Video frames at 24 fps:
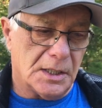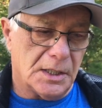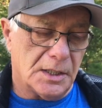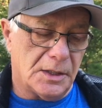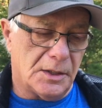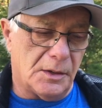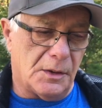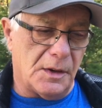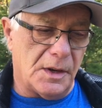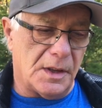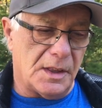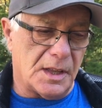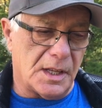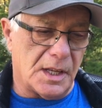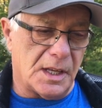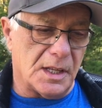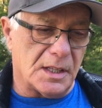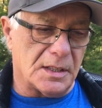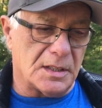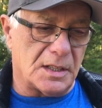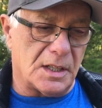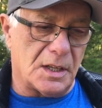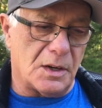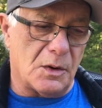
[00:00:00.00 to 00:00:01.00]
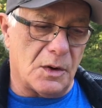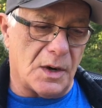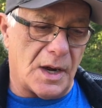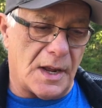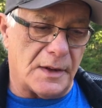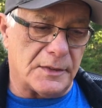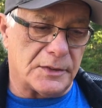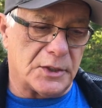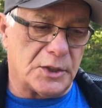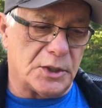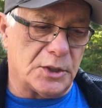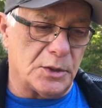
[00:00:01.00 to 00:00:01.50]
the only thing is they don't
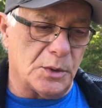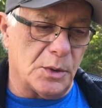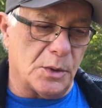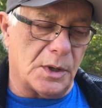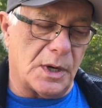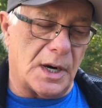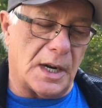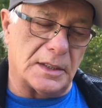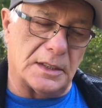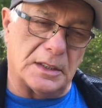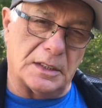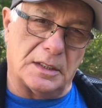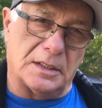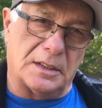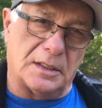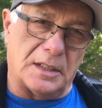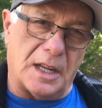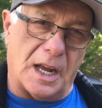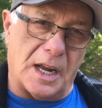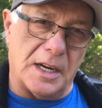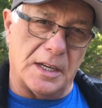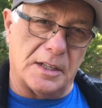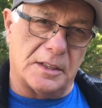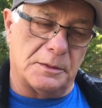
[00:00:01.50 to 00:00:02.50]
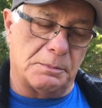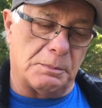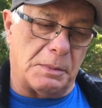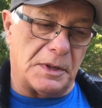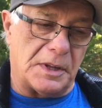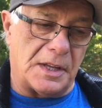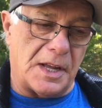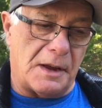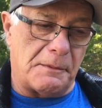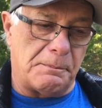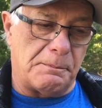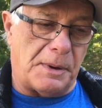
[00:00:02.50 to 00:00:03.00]
have sewer at the sites, but
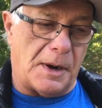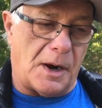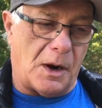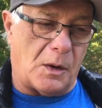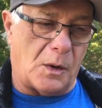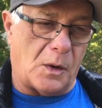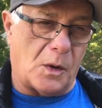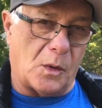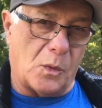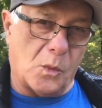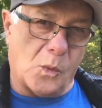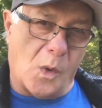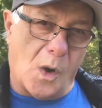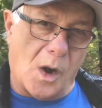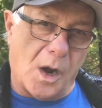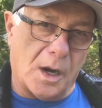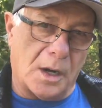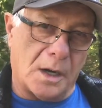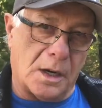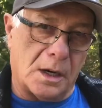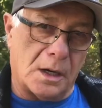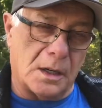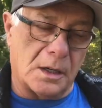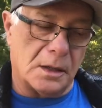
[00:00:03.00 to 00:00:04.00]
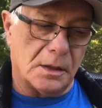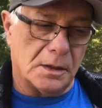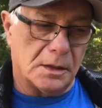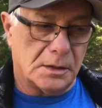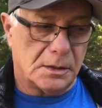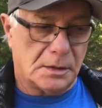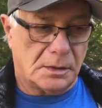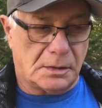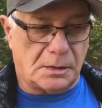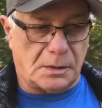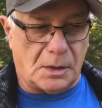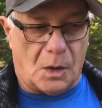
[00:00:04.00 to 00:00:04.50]
they have power and water.
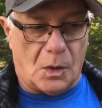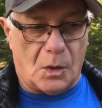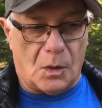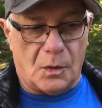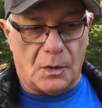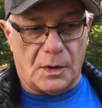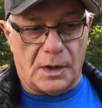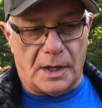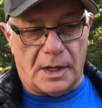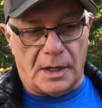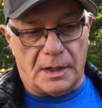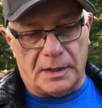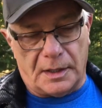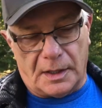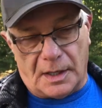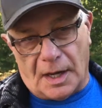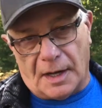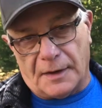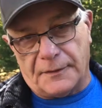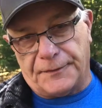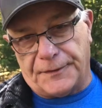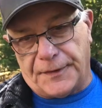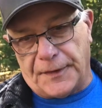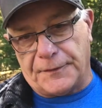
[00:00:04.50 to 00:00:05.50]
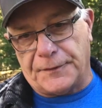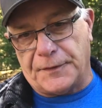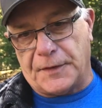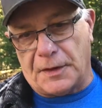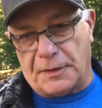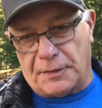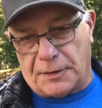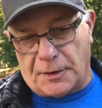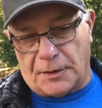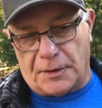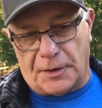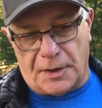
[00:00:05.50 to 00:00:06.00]
So, and they got 50,
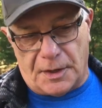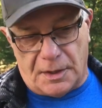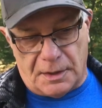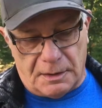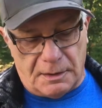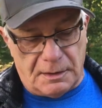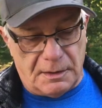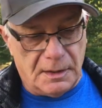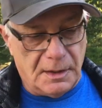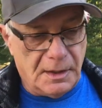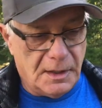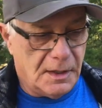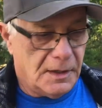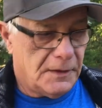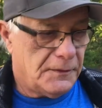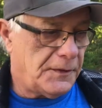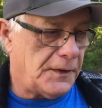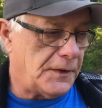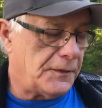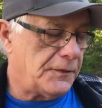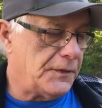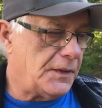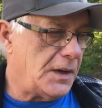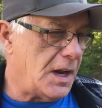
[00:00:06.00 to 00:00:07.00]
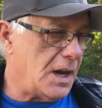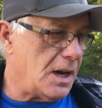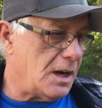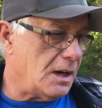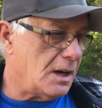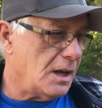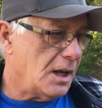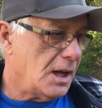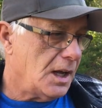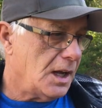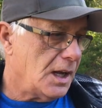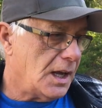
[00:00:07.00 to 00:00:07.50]
30, and 15.
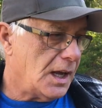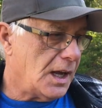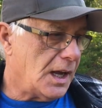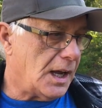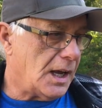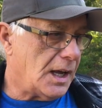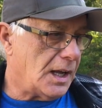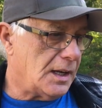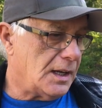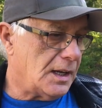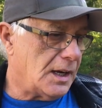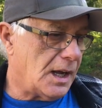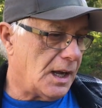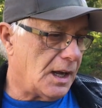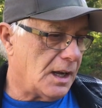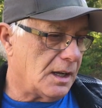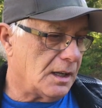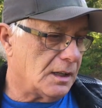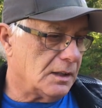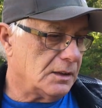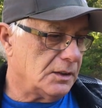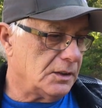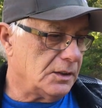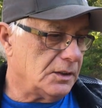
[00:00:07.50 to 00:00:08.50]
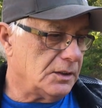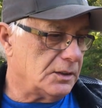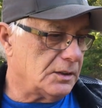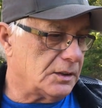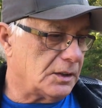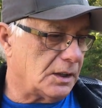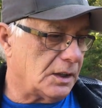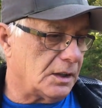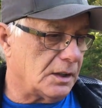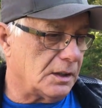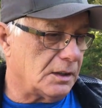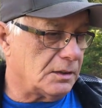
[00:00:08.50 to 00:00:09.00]
And uh,
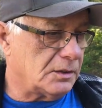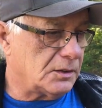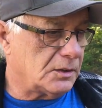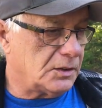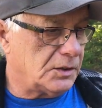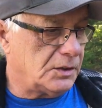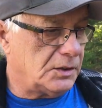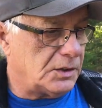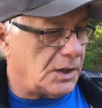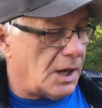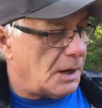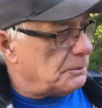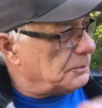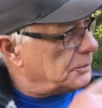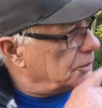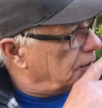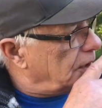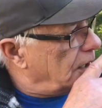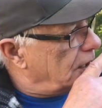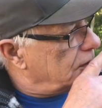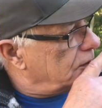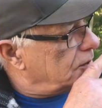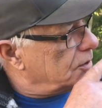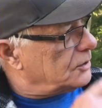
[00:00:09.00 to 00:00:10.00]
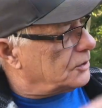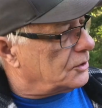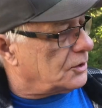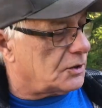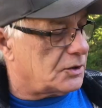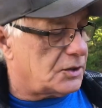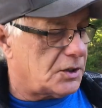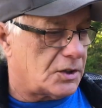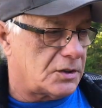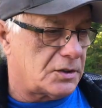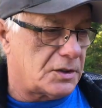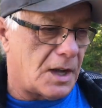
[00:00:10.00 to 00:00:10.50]
the dump stations are
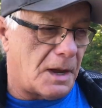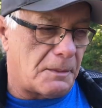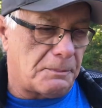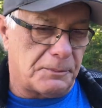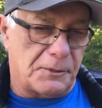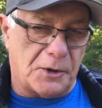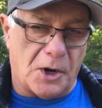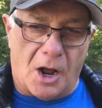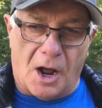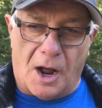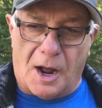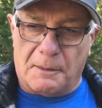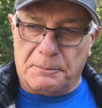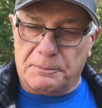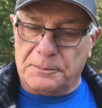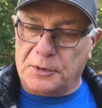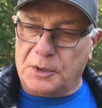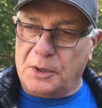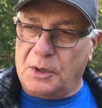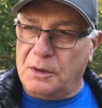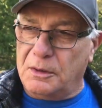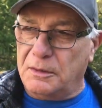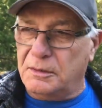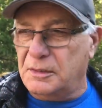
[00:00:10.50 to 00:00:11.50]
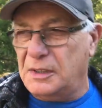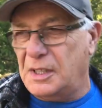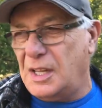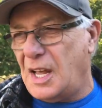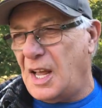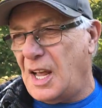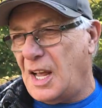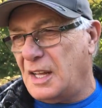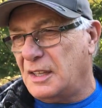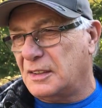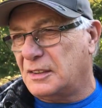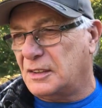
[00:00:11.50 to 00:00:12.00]
just up top. So,
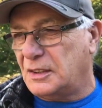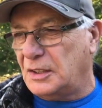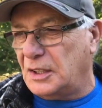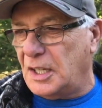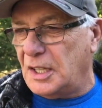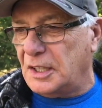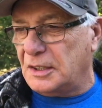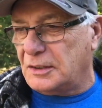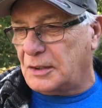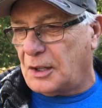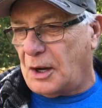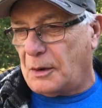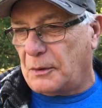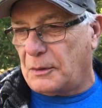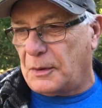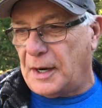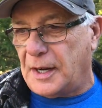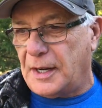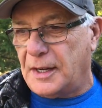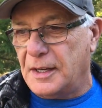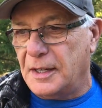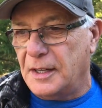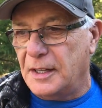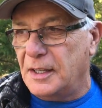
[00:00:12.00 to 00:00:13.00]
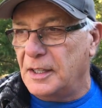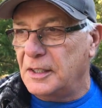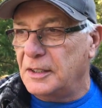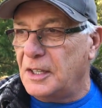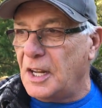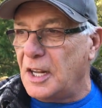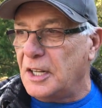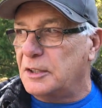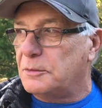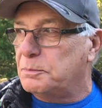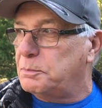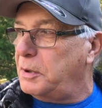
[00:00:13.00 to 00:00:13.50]
eh, it's, it's all right.
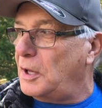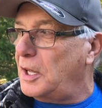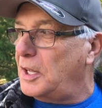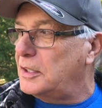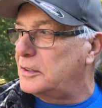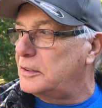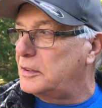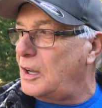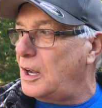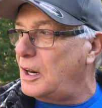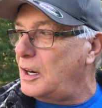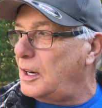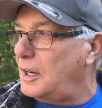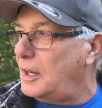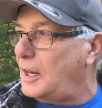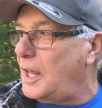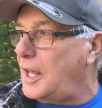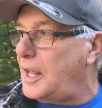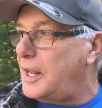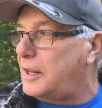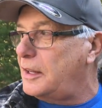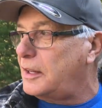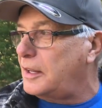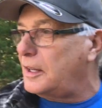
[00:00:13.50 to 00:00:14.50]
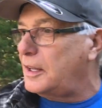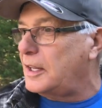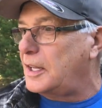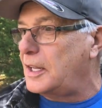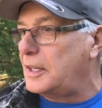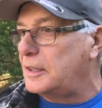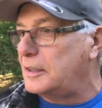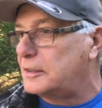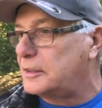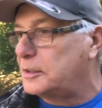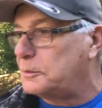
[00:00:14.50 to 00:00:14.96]
Nice place on a lake. You can get